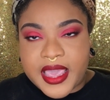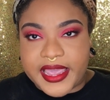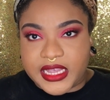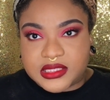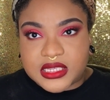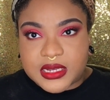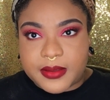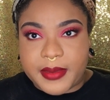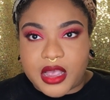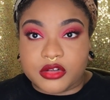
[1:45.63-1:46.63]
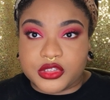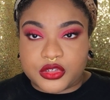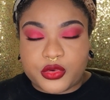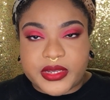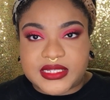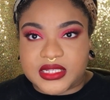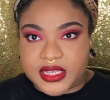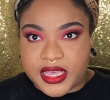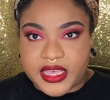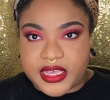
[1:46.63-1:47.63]
it took about 2 weeks to
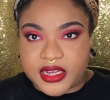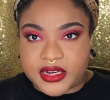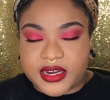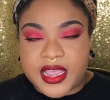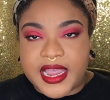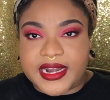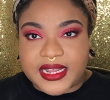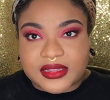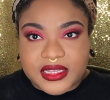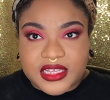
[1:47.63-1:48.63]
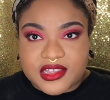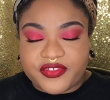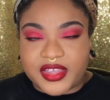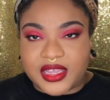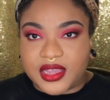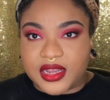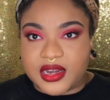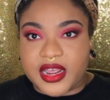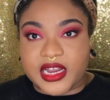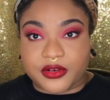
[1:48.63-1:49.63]
get here, and I live
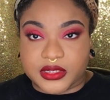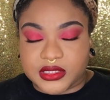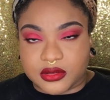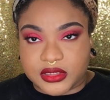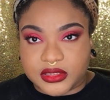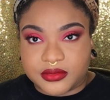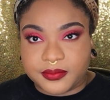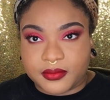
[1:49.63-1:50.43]
in Arizona.